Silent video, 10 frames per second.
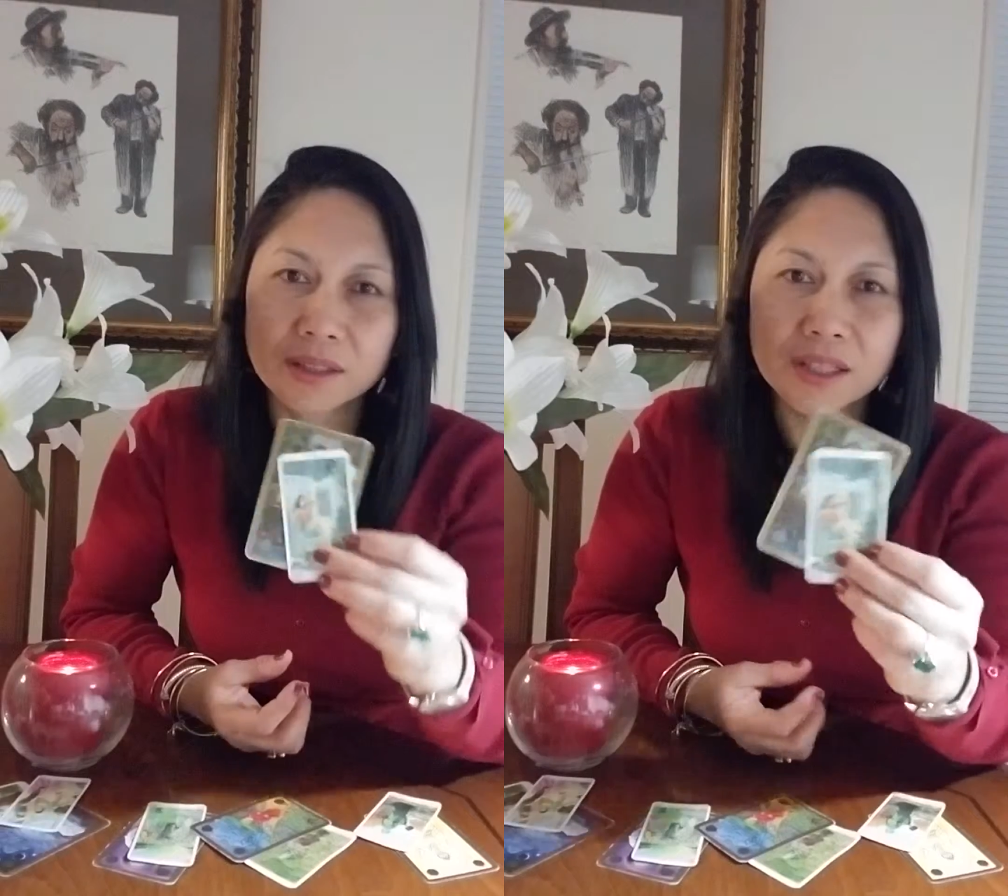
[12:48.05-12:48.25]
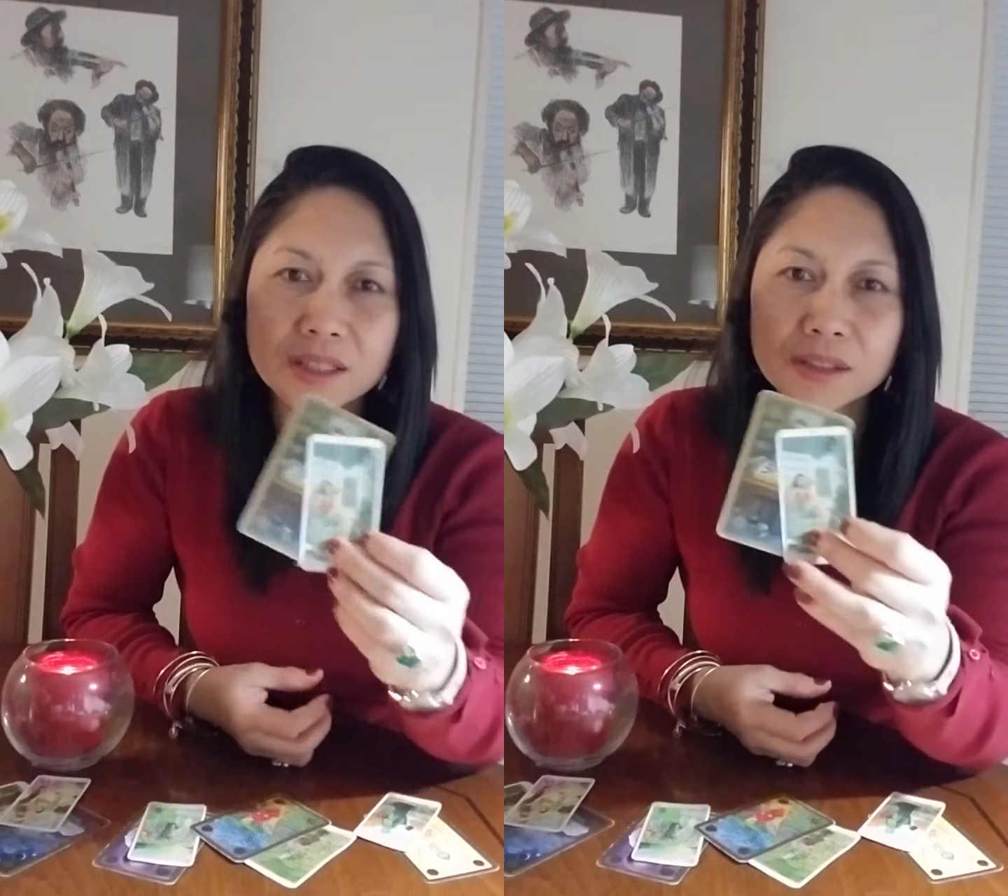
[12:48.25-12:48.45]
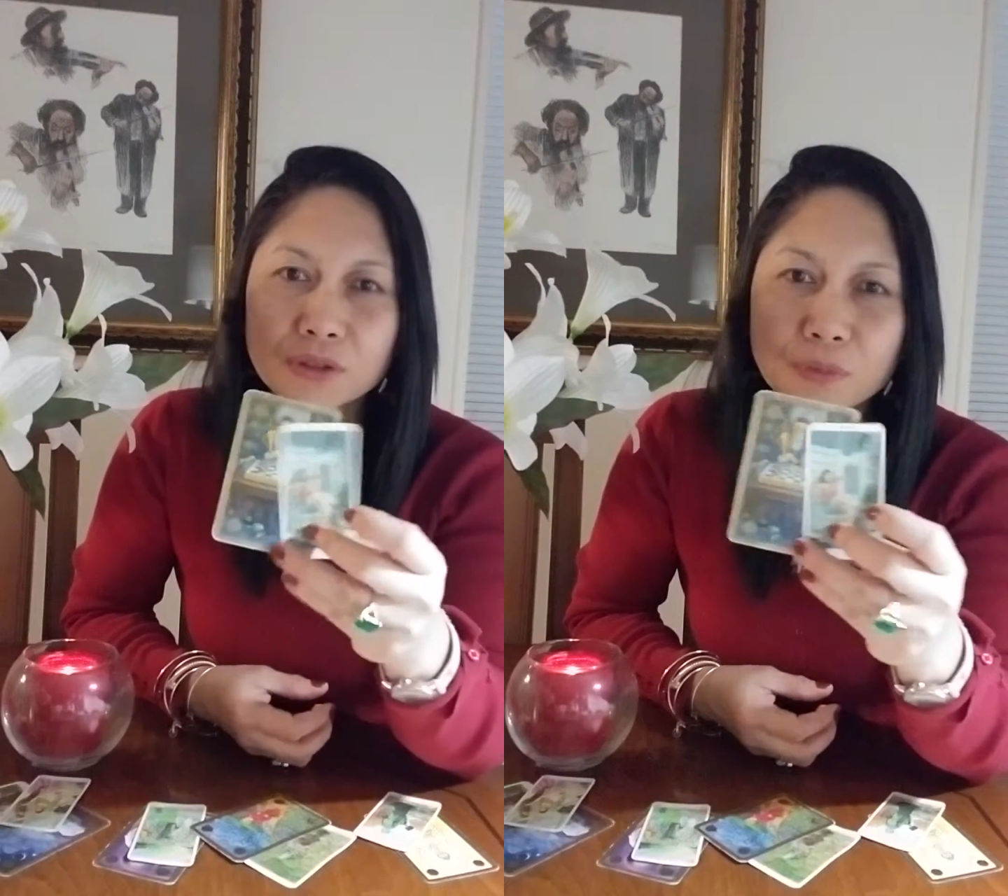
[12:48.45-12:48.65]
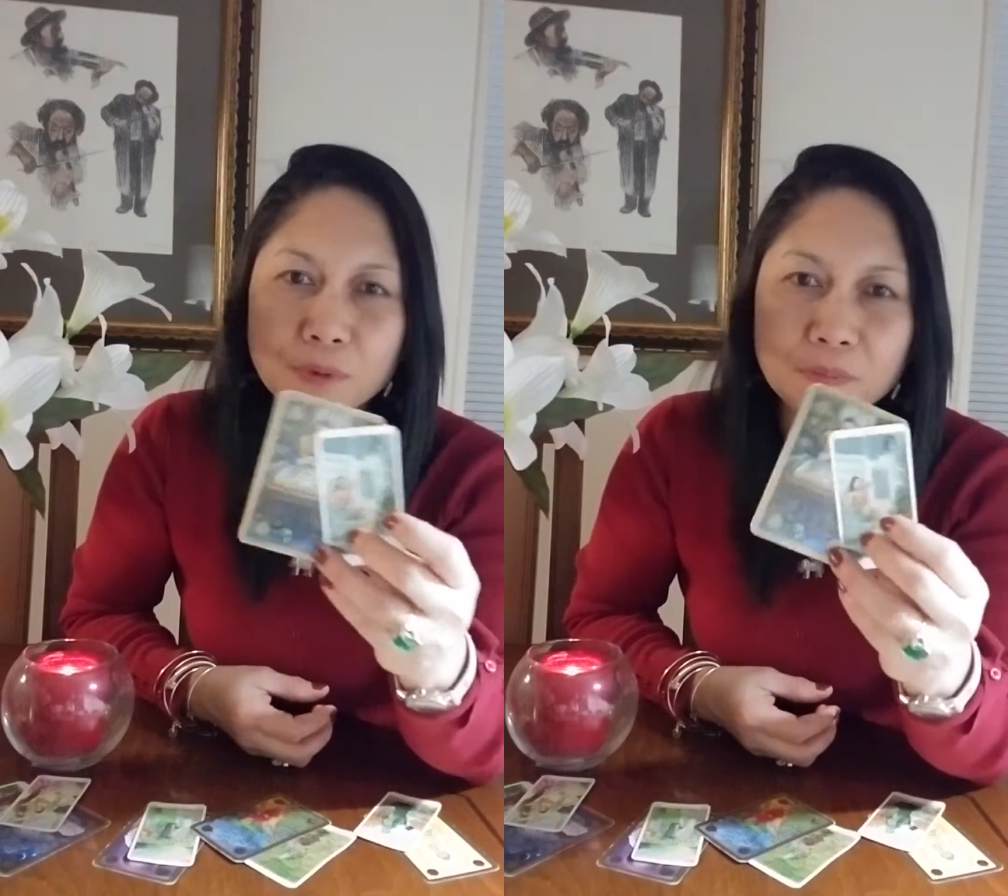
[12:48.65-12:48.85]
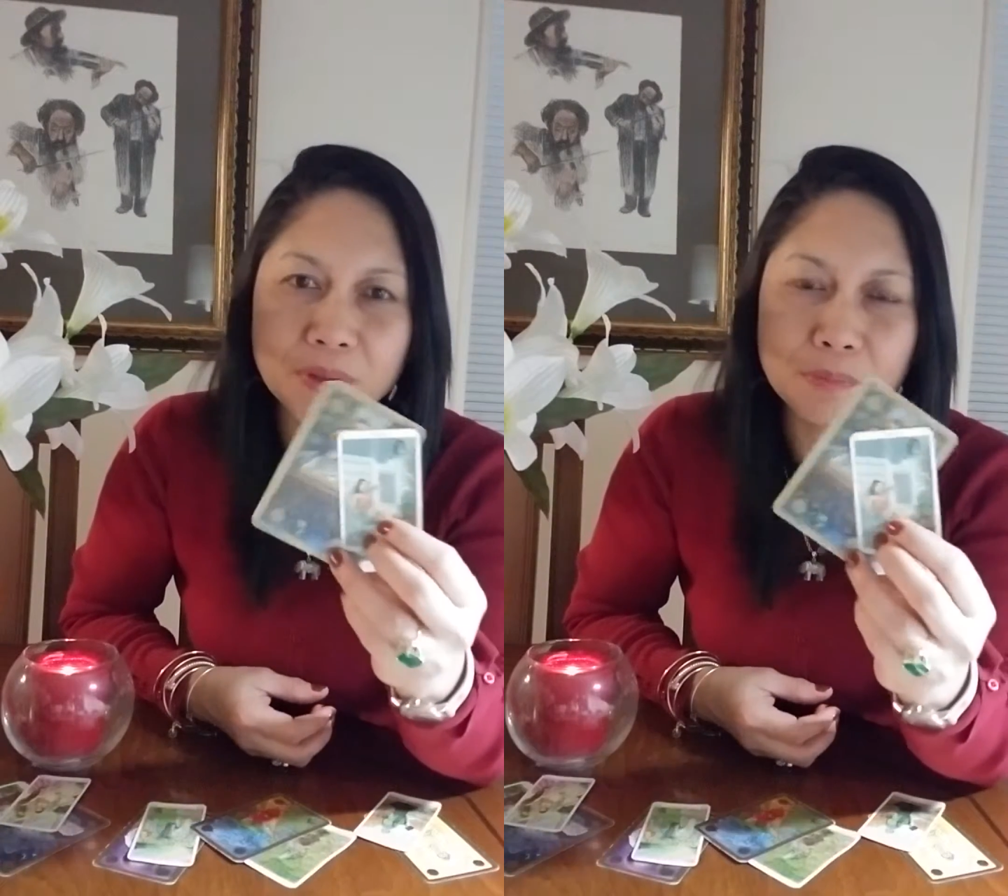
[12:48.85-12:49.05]
This group
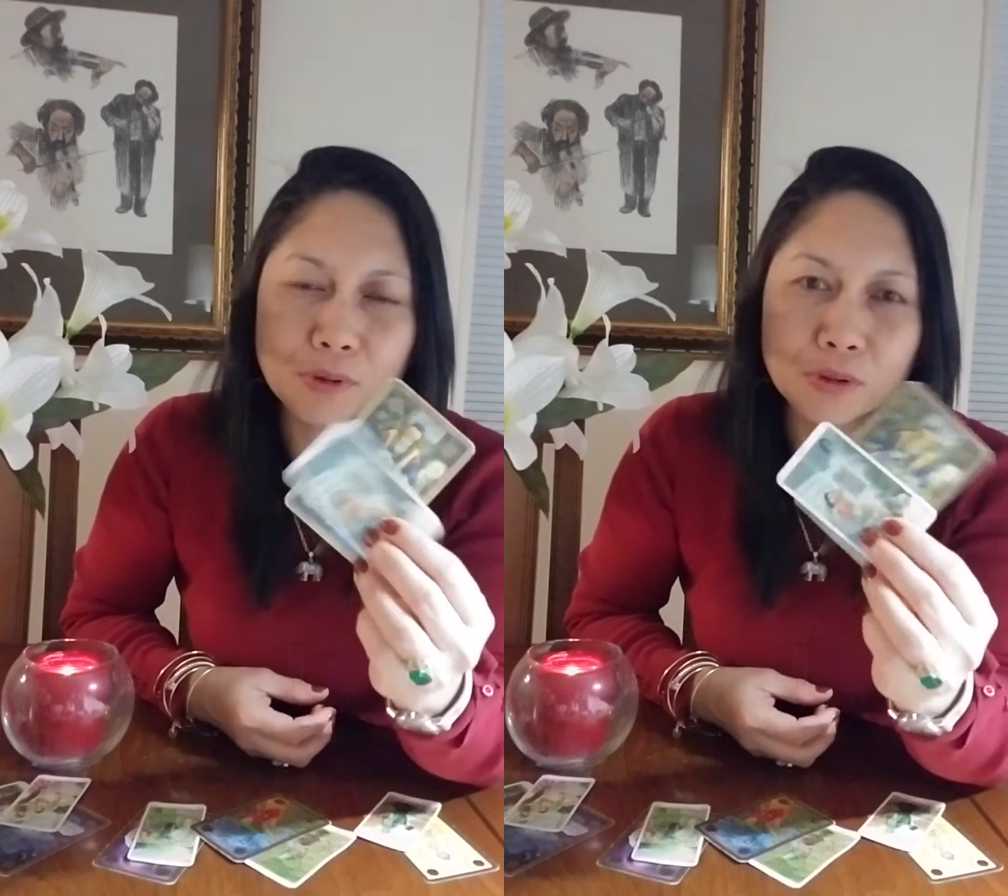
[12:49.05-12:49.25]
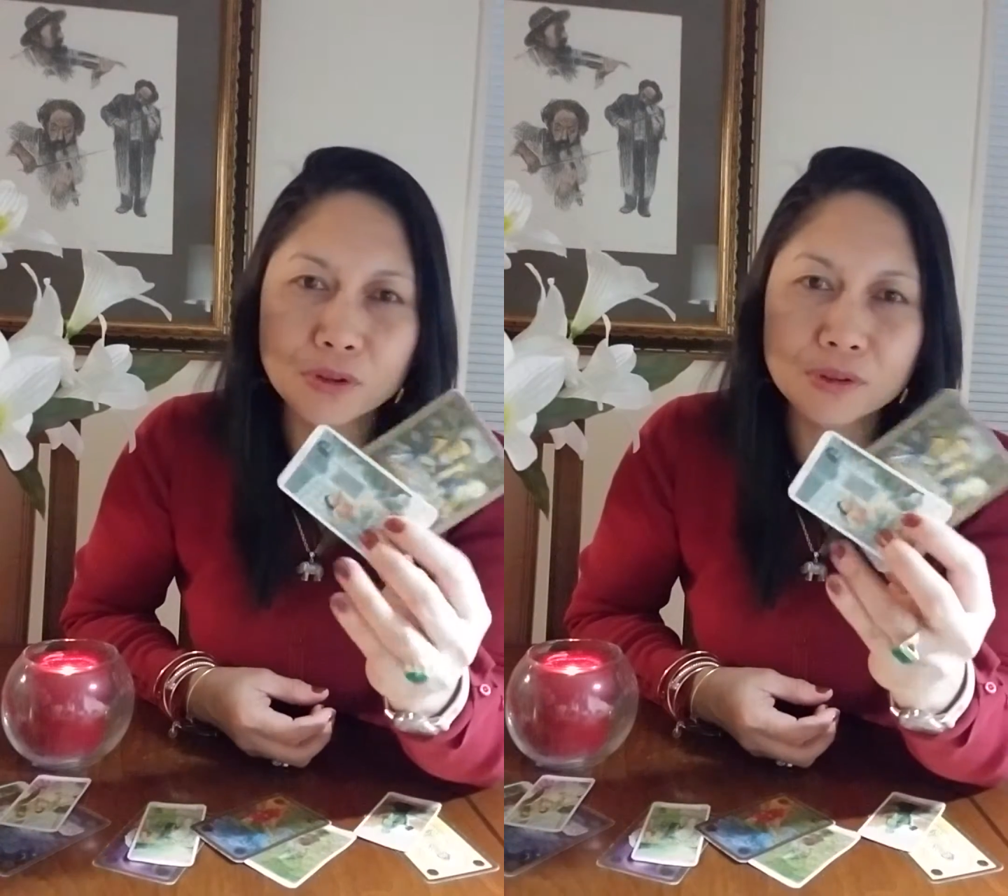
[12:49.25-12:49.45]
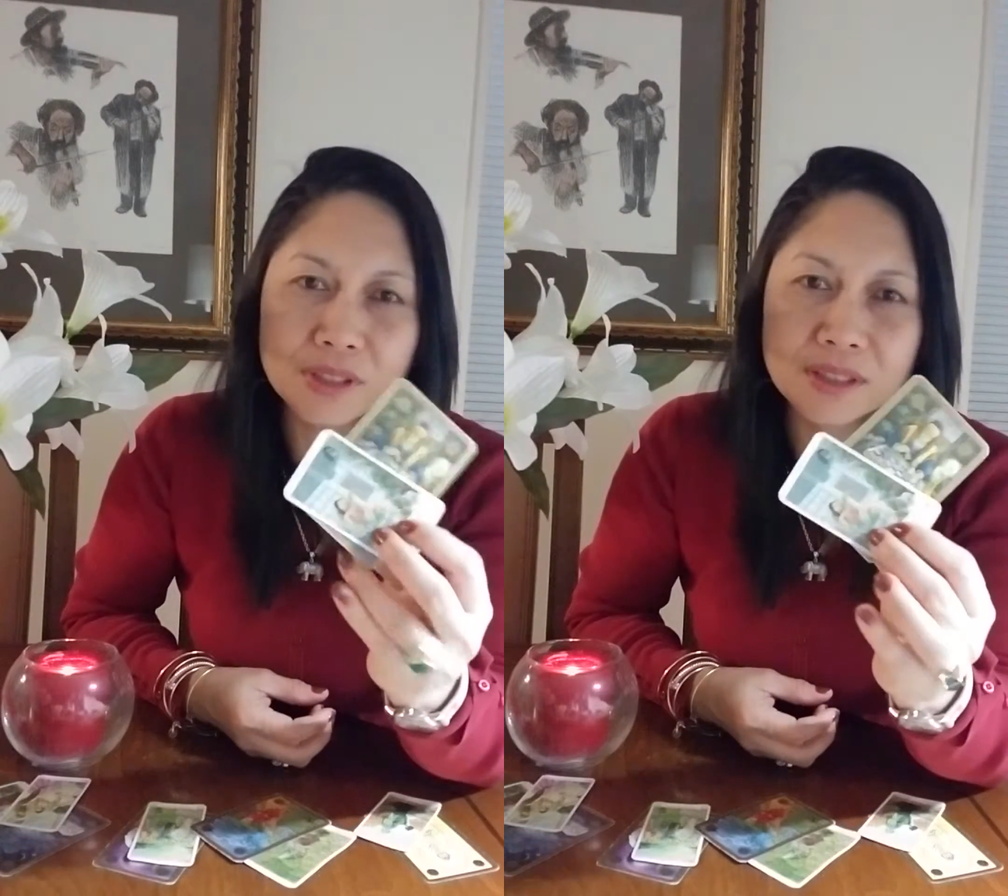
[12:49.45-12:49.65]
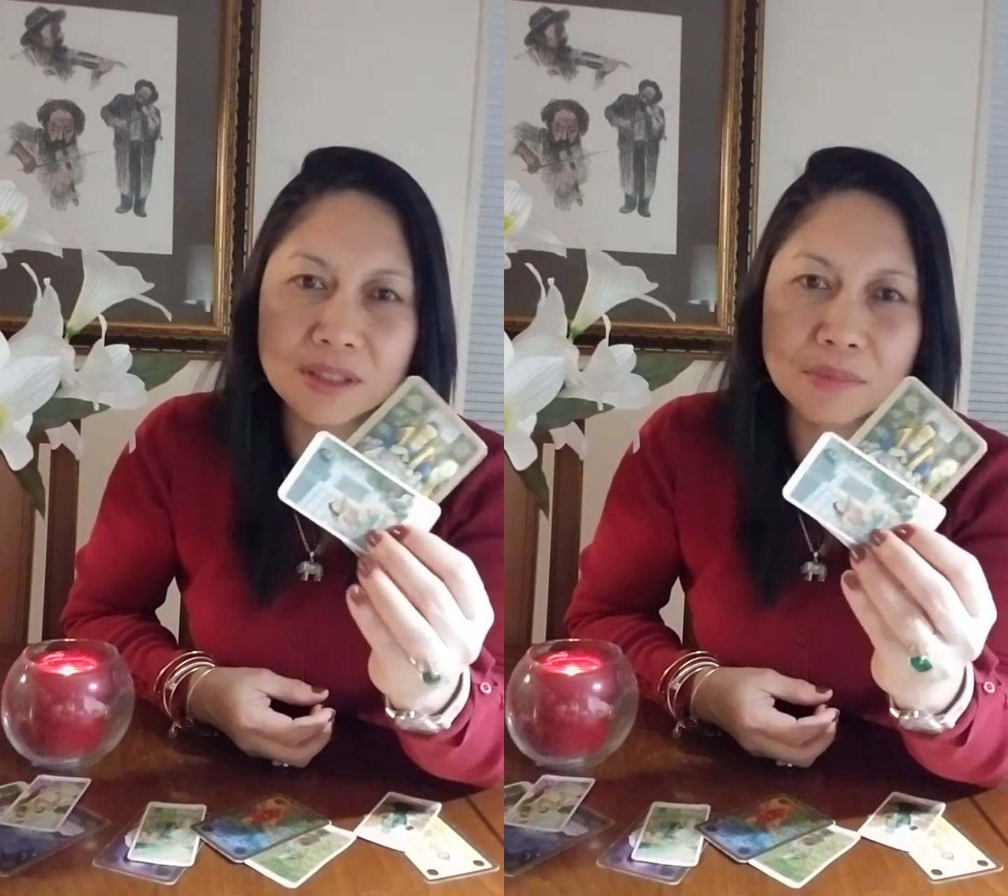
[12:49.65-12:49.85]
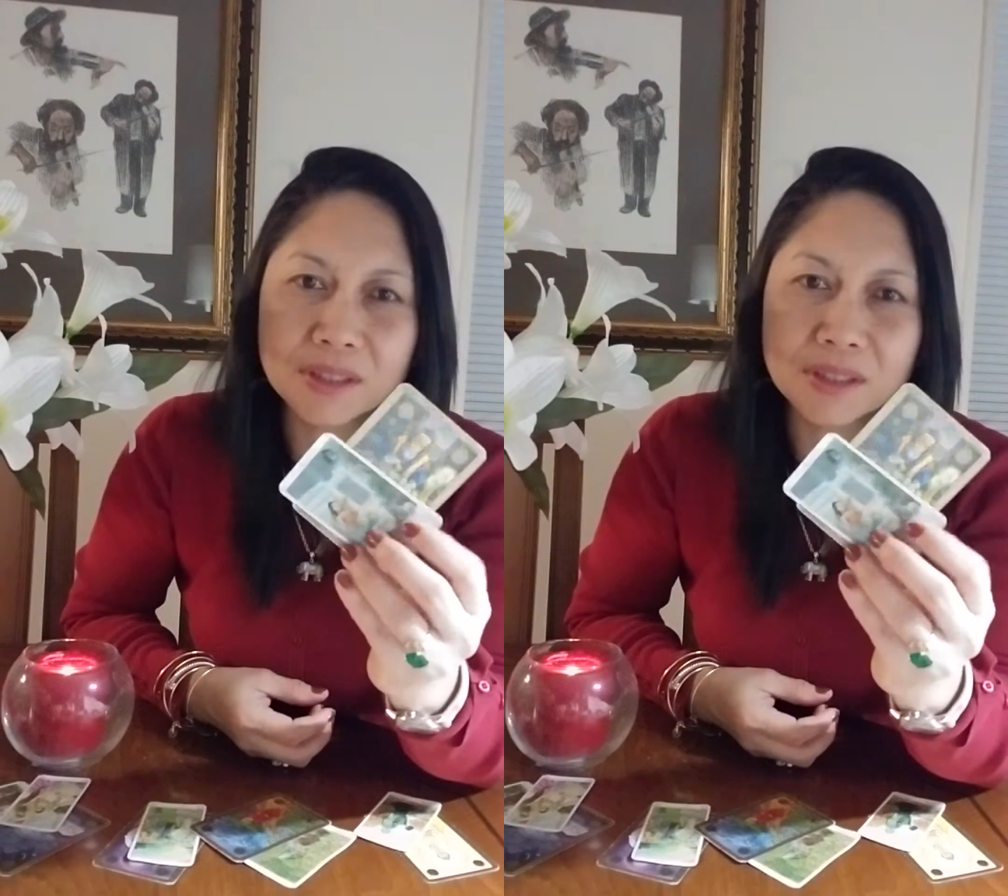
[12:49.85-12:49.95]
of people uses their